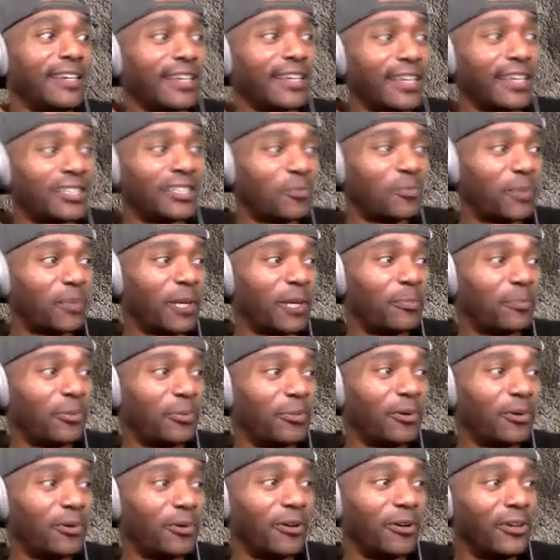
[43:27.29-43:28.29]
gets
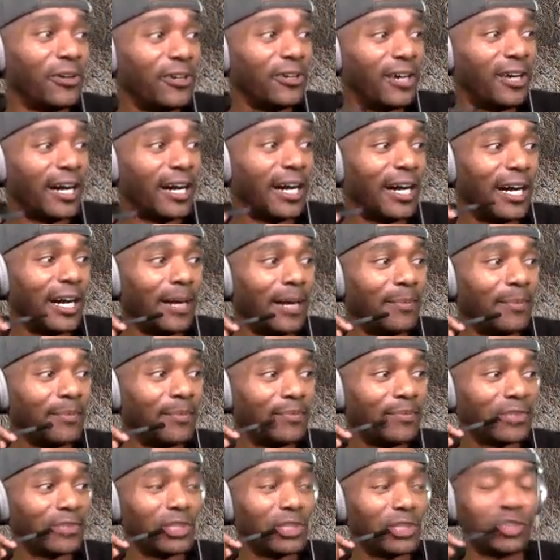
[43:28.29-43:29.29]
people
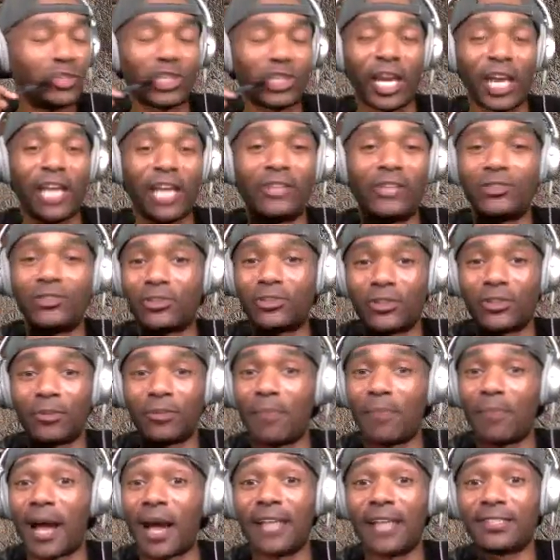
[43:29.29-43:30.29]
to change their
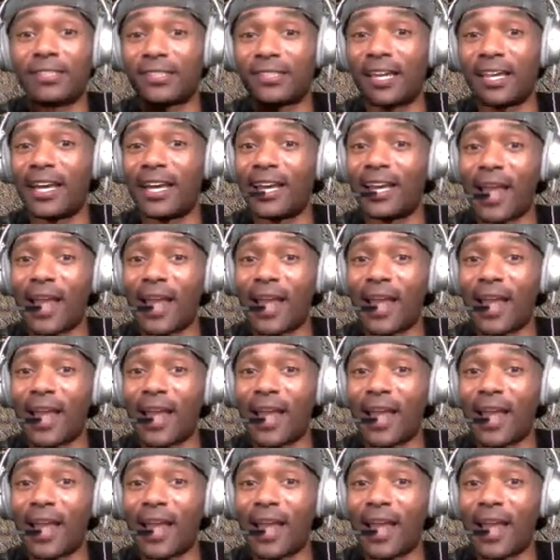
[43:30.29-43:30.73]
mindset?